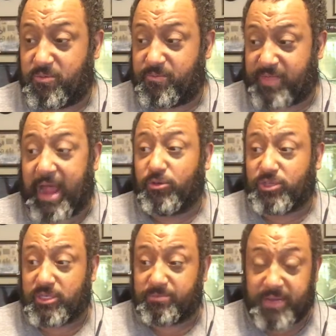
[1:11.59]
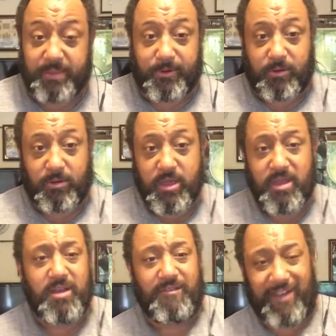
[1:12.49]
thousand people
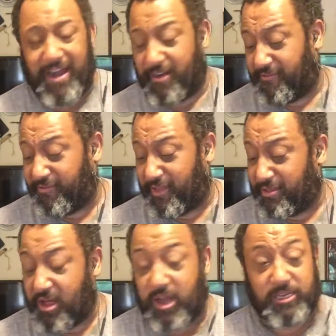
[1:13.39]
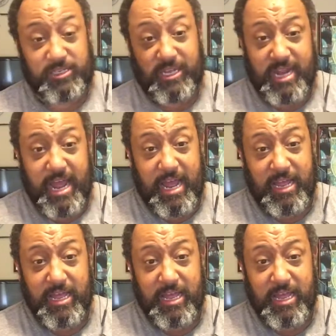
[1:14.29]
fire flintlocks, then yeah,